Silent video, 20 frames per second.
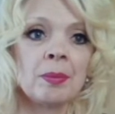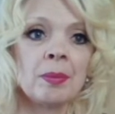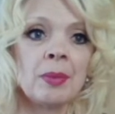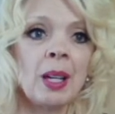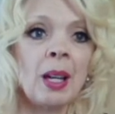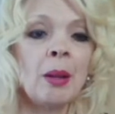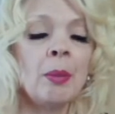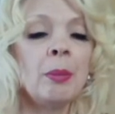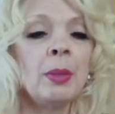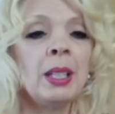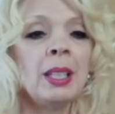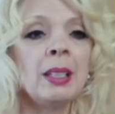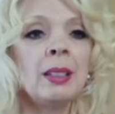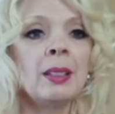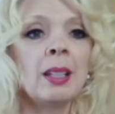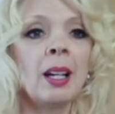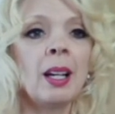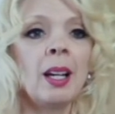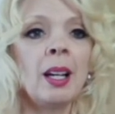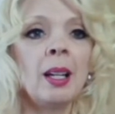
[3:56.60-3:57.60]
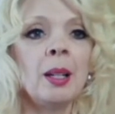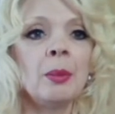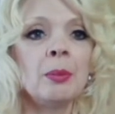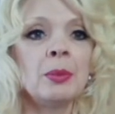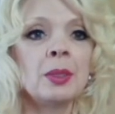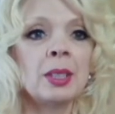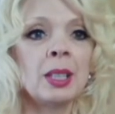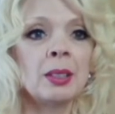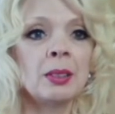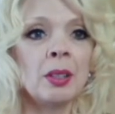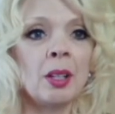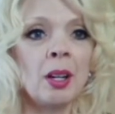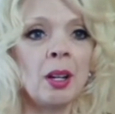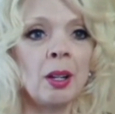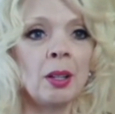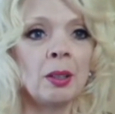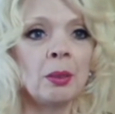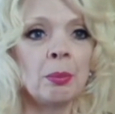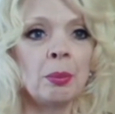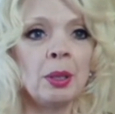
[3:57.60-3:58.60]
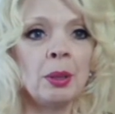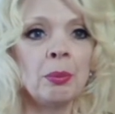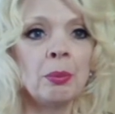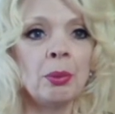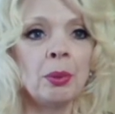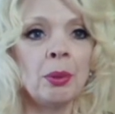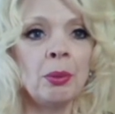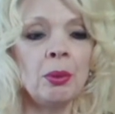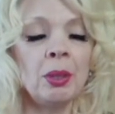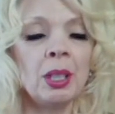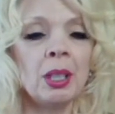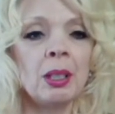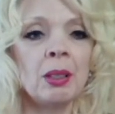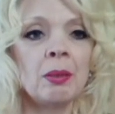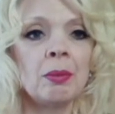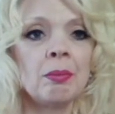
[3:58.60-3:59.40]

How many times has a heart been broken?